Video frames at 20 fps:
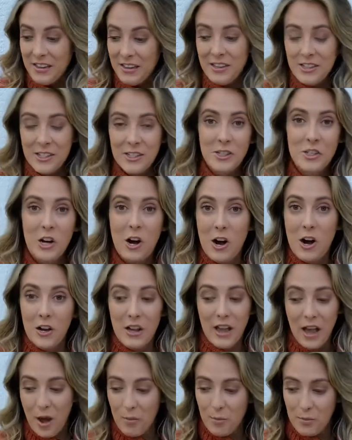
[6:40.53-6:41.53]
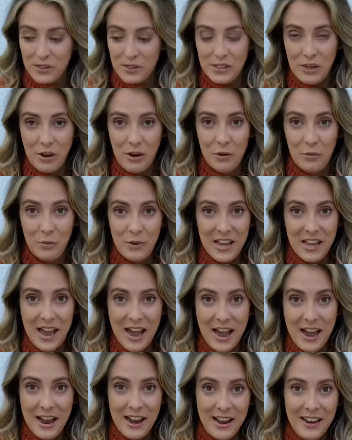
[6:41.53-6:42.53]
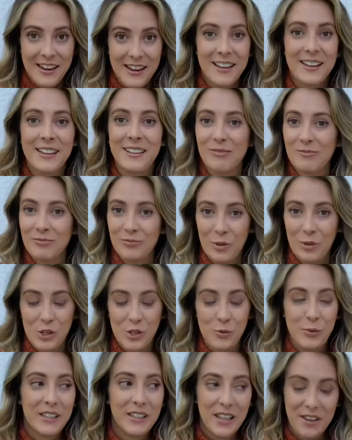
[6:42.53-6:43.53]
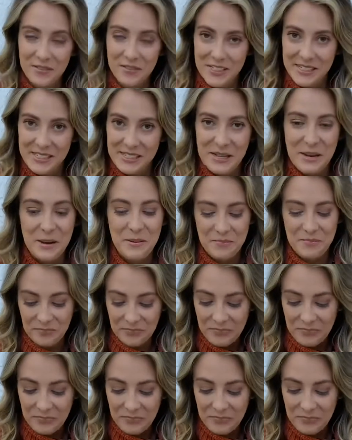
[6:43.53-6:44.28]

dog episode we had, which we love to see them,